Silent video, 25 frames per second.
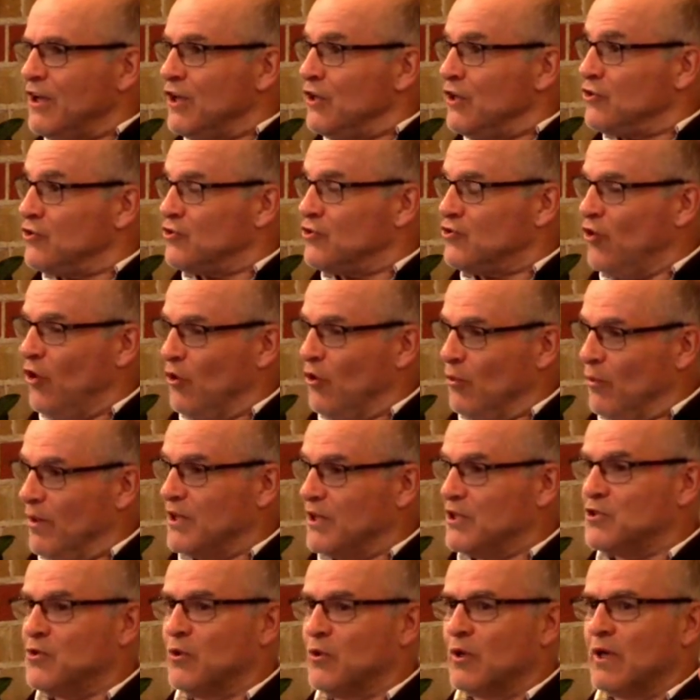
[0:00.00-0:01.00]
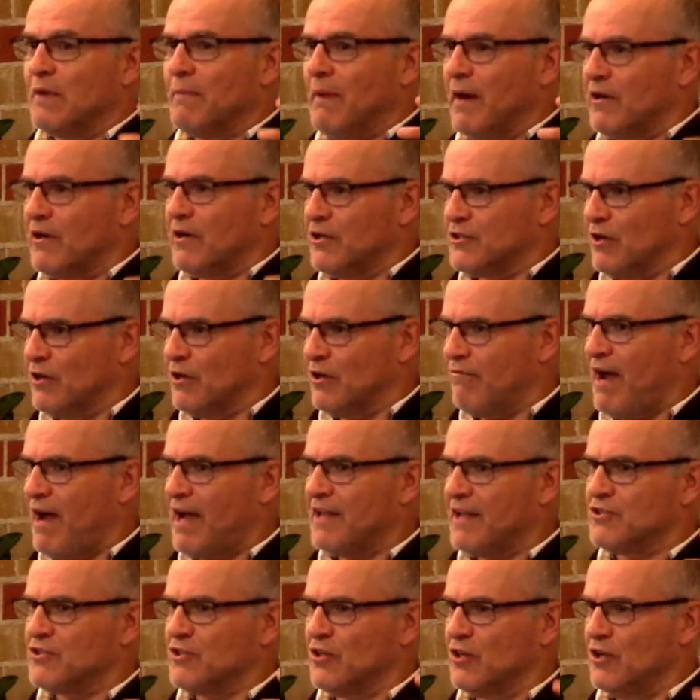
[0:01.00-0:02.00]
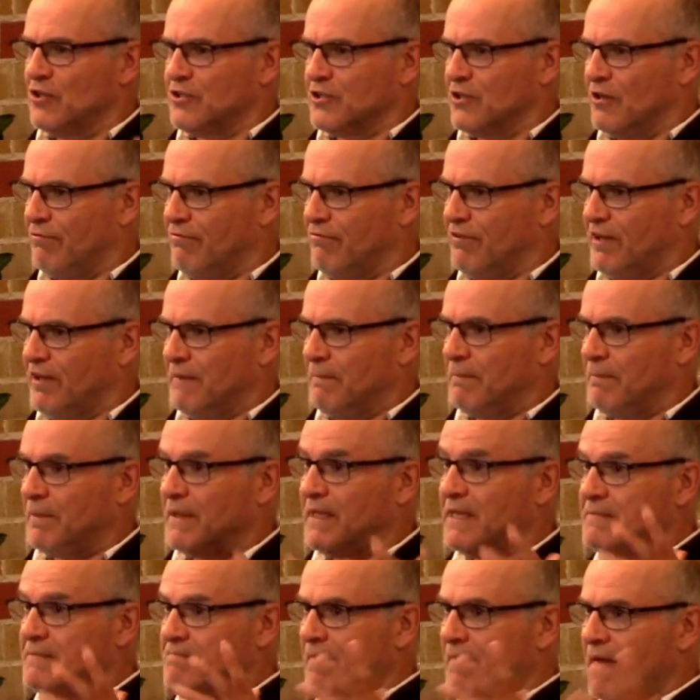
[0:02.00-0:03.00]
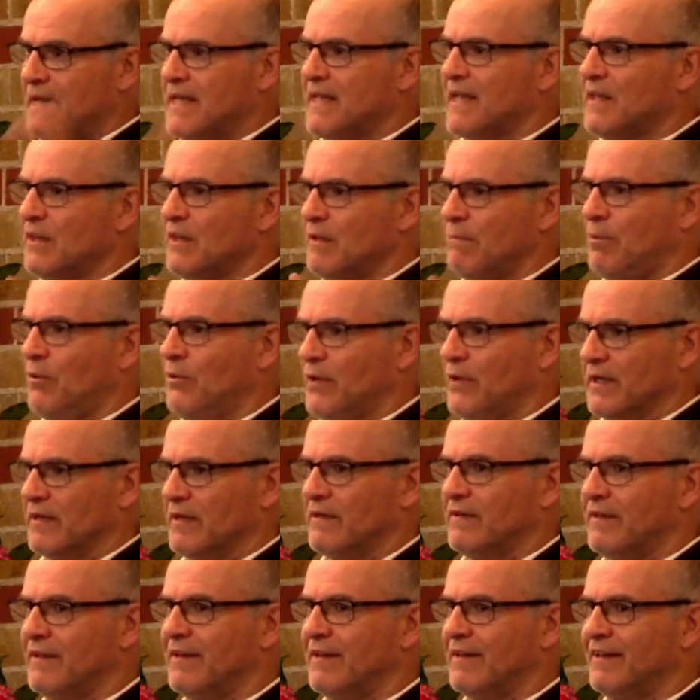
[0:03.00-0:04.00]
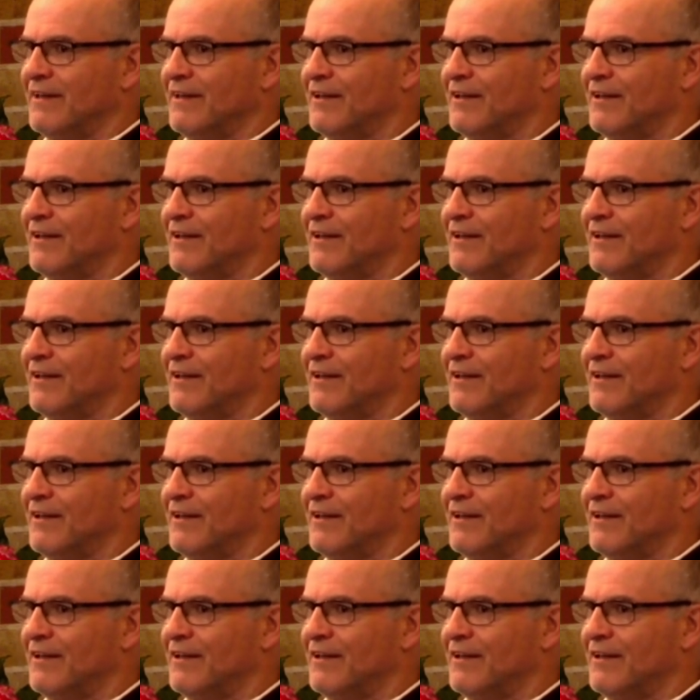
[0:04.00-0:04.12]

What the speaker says: strong when he's talking about cutting off hands and cutting off feet, but he's making the point